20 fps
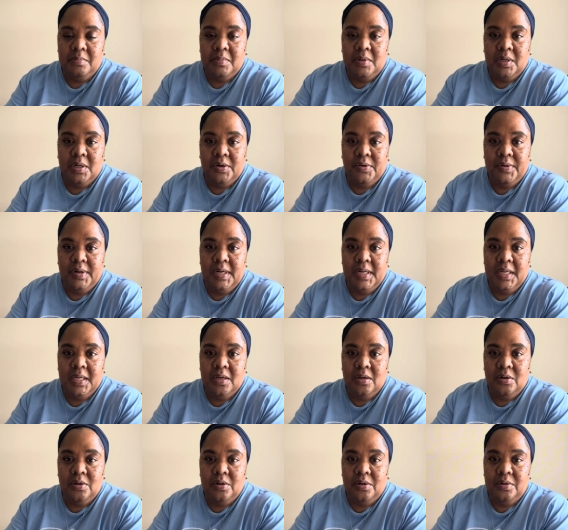acrylic
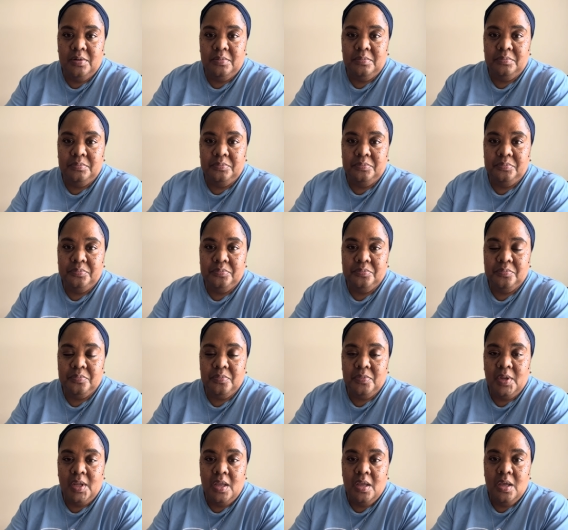
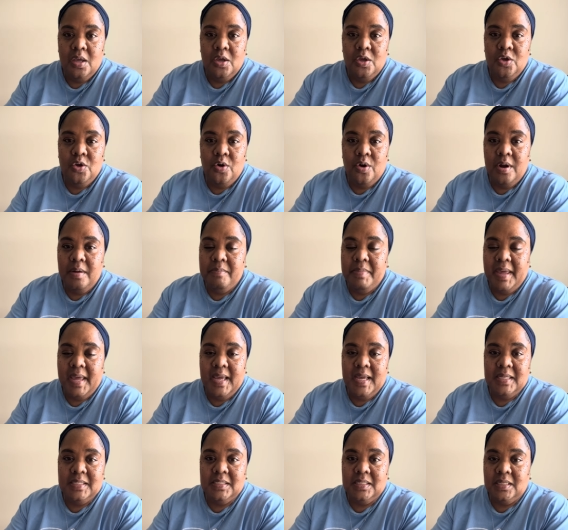yarn
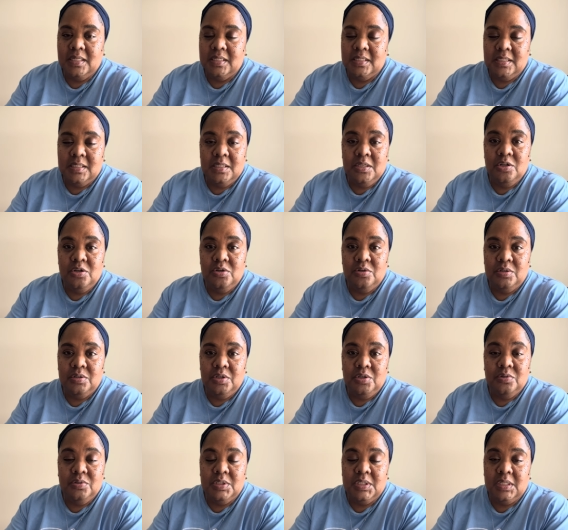bags, or
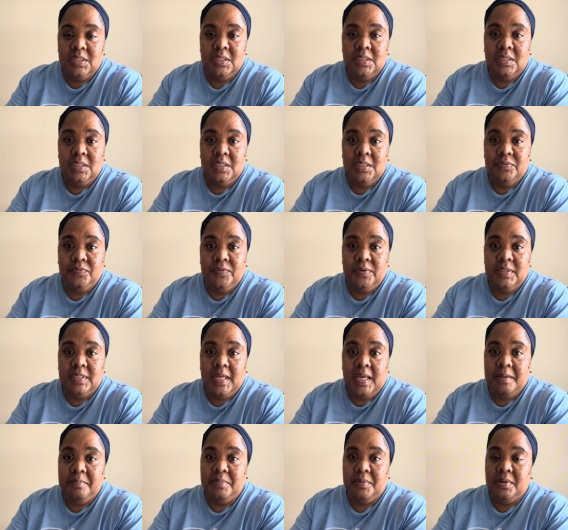use a different
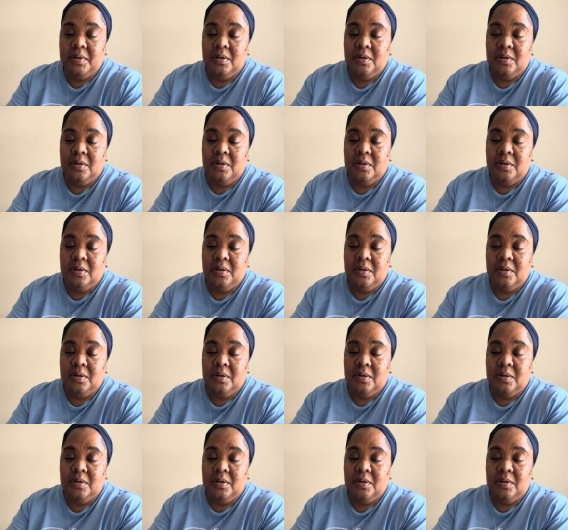type